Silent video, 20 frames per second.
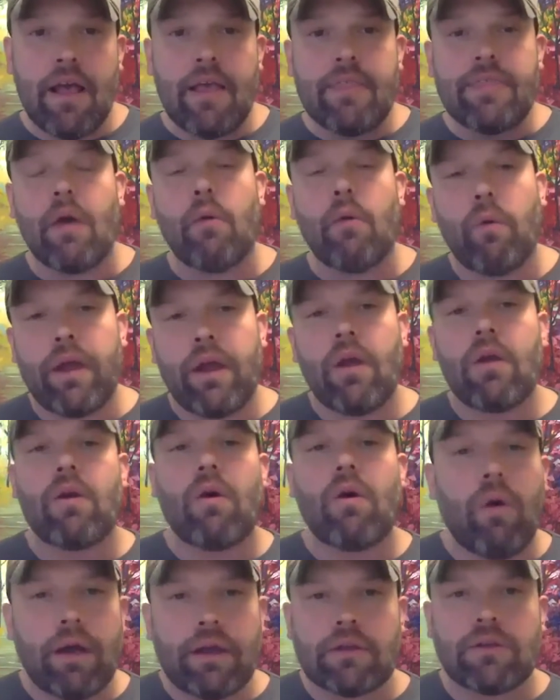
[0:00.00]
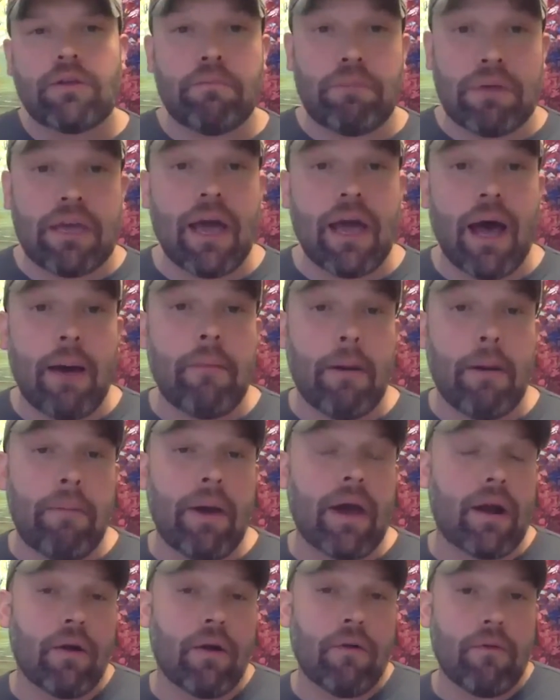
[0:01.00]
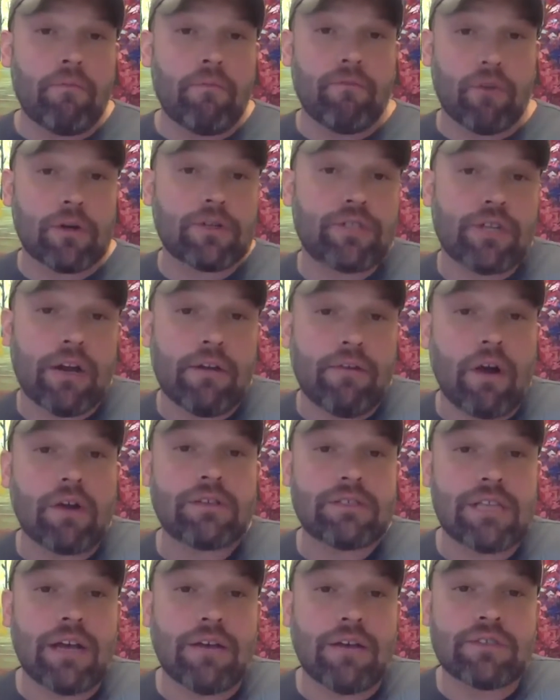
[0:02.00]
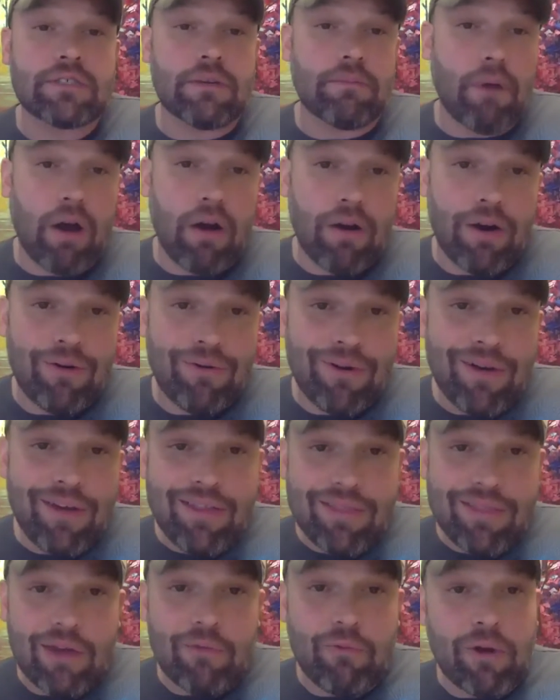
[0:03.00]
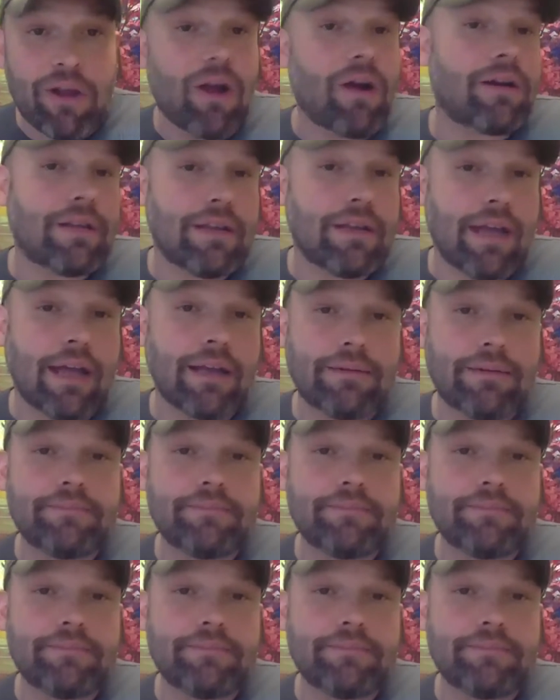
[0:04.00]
that we are going to become a better version of ourselves tomorrow than we are today.